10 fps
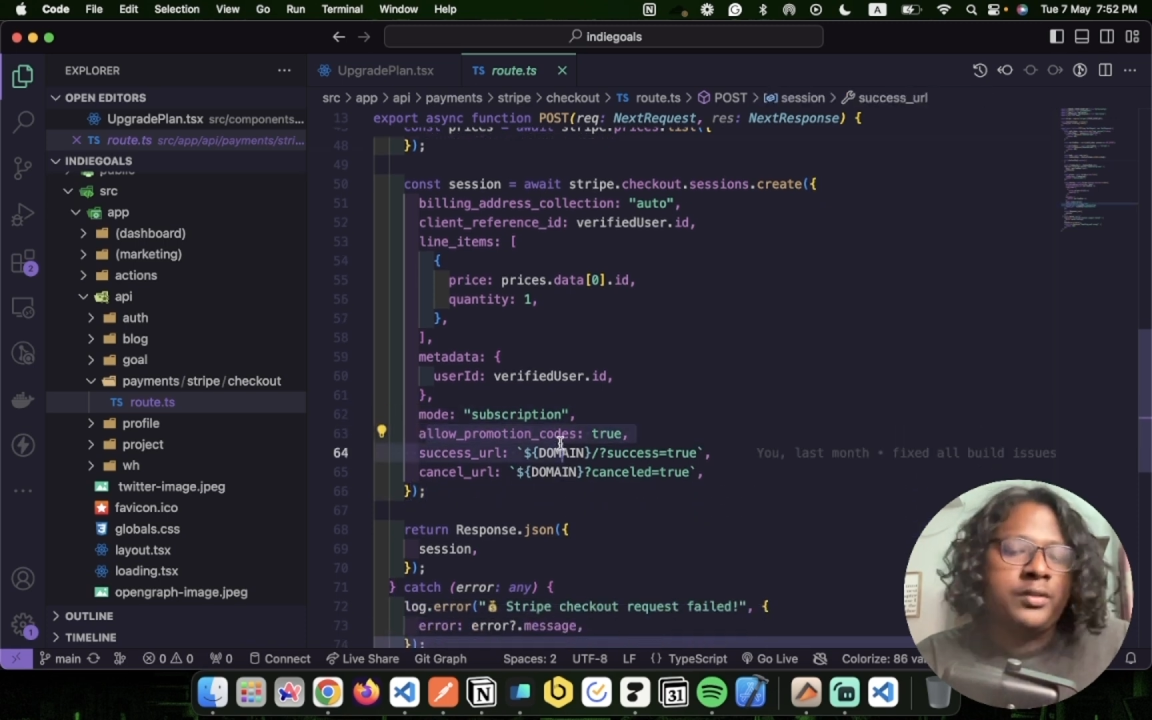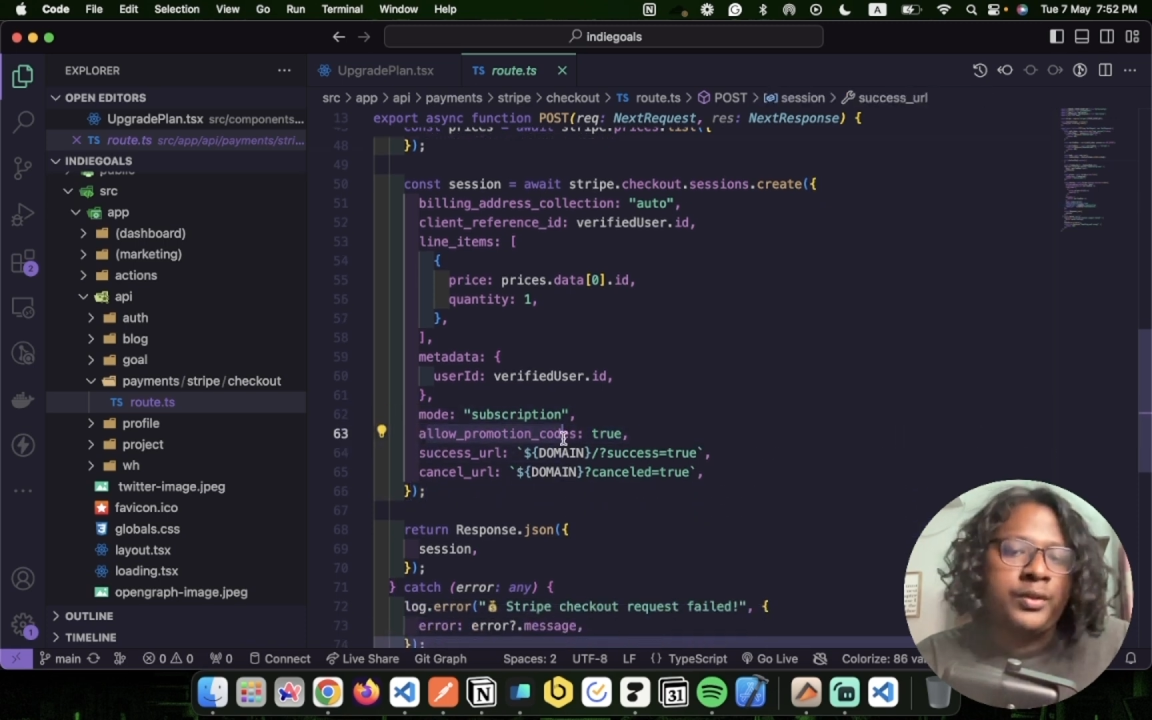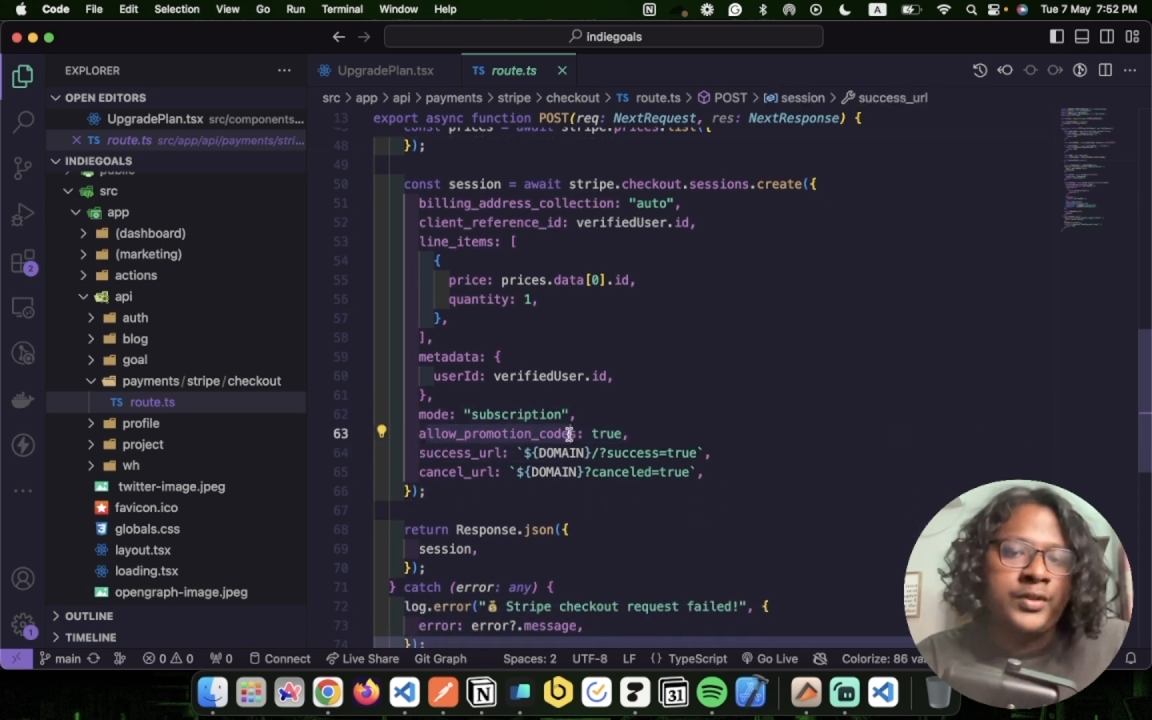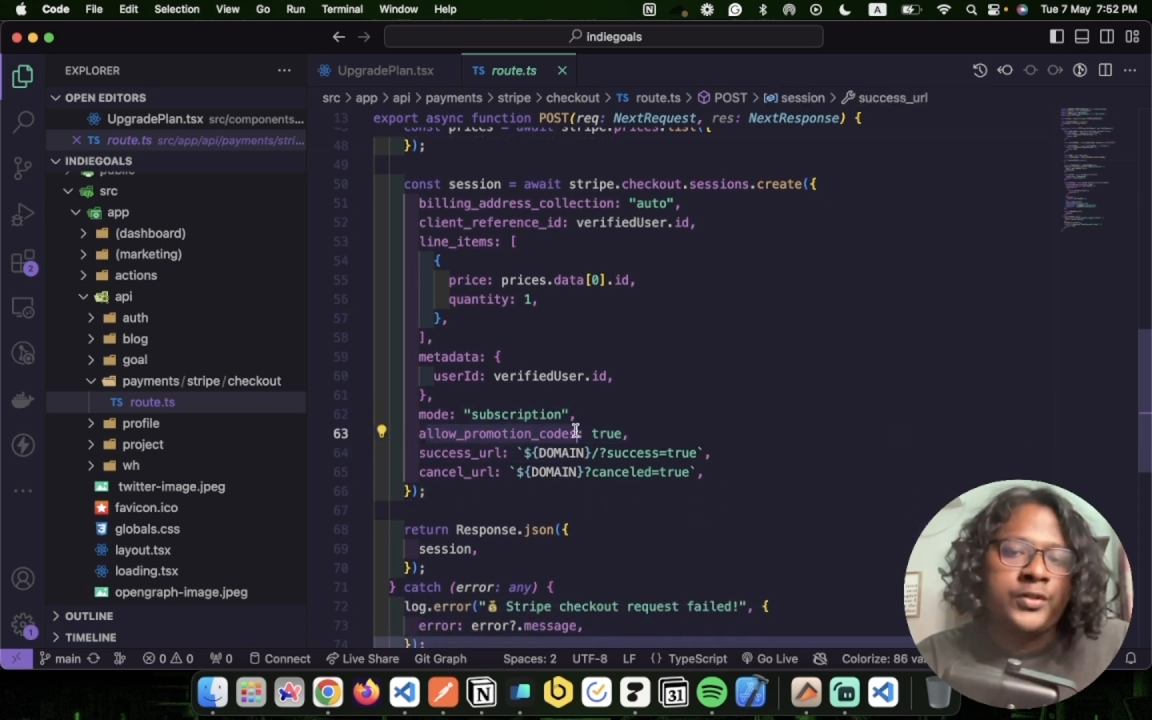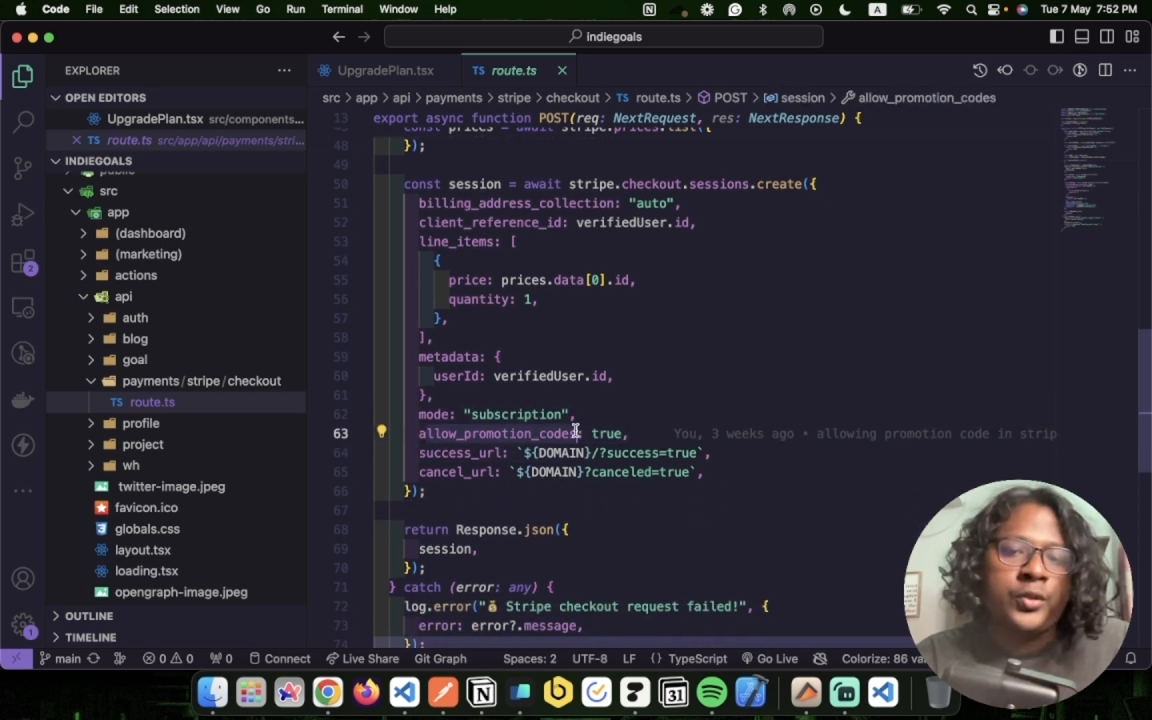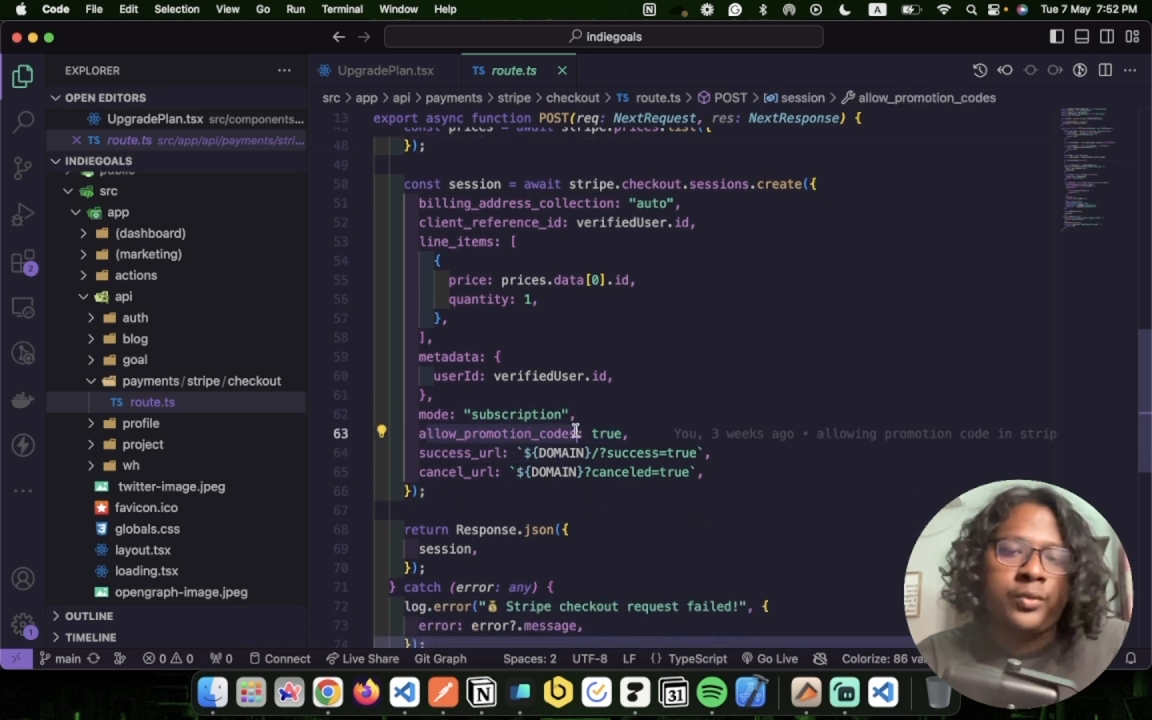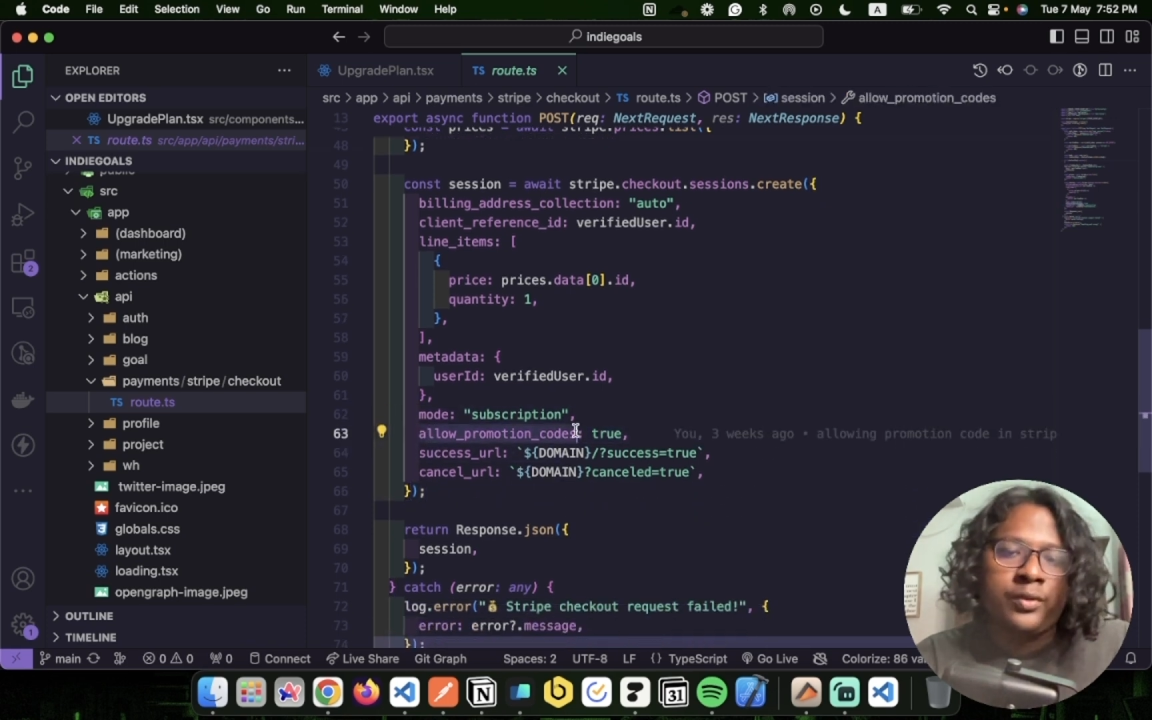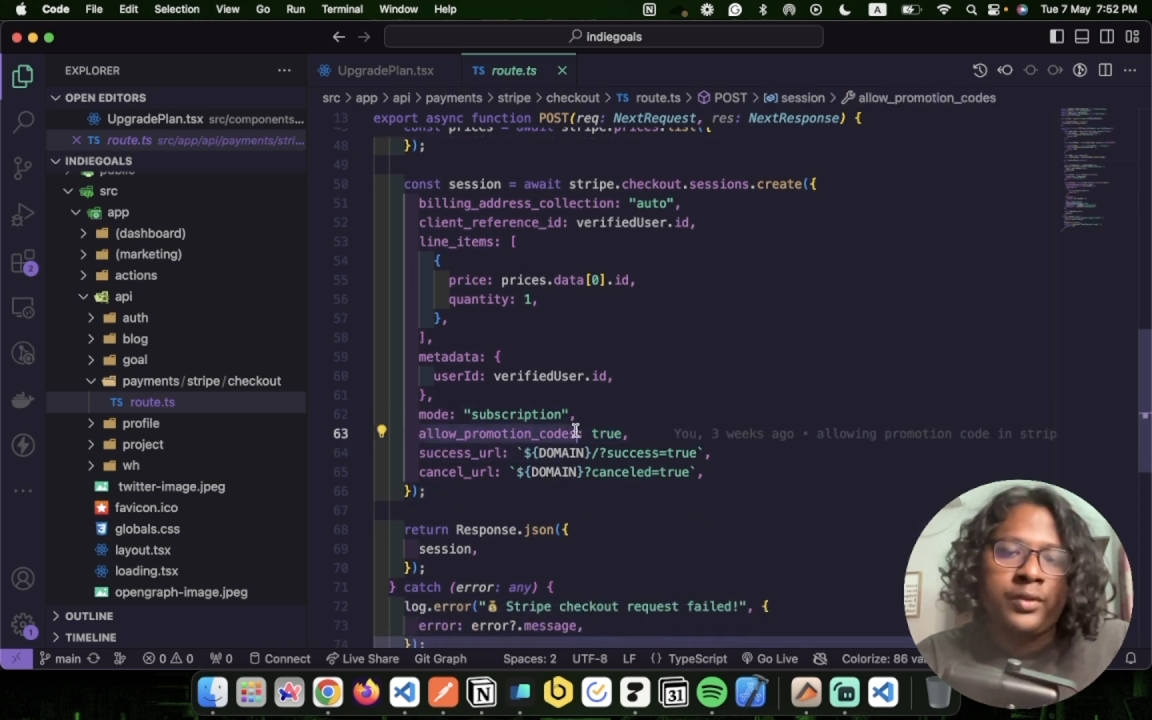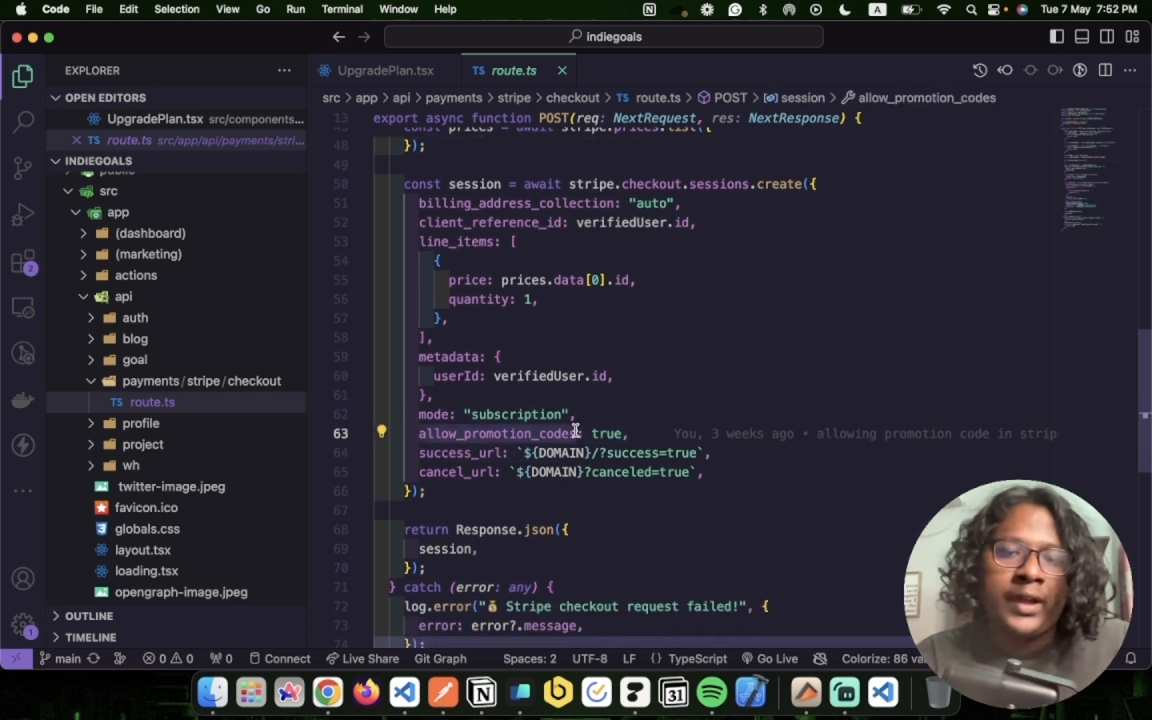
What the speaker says: users to